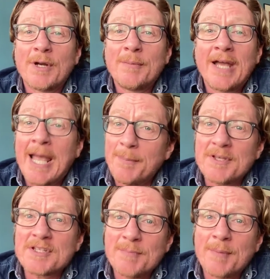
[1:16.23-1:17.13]
One of my
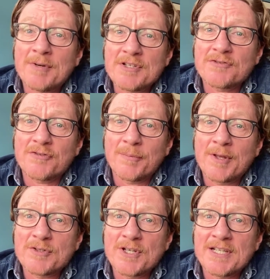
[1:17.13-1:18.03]
happiest memories from
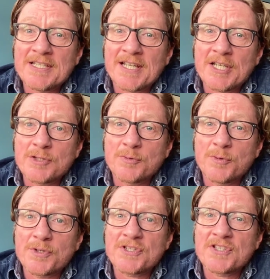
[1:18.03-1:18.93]
those early days
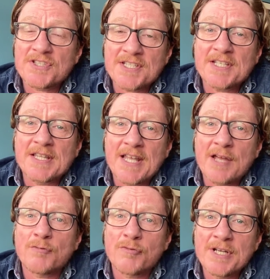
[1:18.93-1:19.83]
was sitting
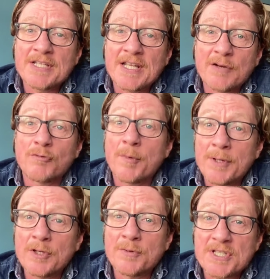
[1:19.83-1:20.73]
there reading
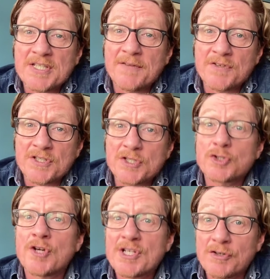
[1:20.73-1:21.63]
Robert Louis Stevenson's
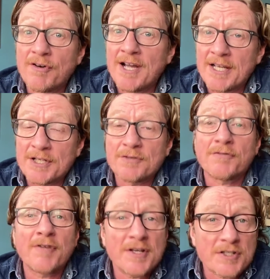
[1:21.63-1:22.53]
Treasure Island,
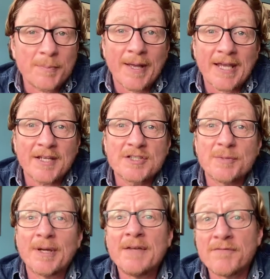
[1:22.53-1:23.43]
front to back,
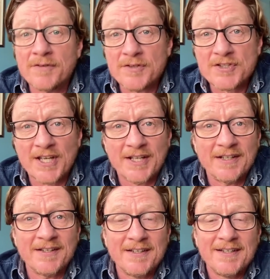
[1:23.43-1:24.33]
to my infant son.
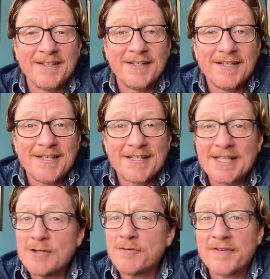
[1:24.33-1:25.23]

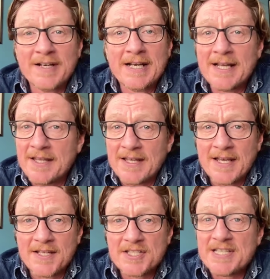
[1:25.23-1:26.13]
The little fella lay
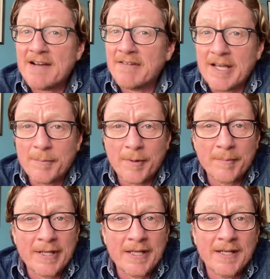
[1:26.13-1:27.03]
there staring up at
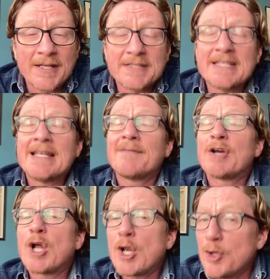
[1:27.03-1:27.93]
me, didn't have a
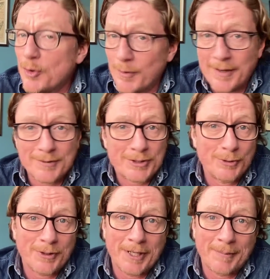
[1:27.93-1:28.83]
clue what I was
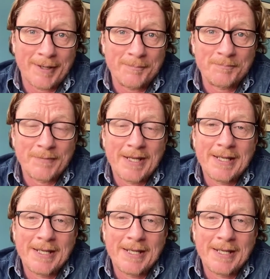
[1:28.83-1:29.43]
talking about.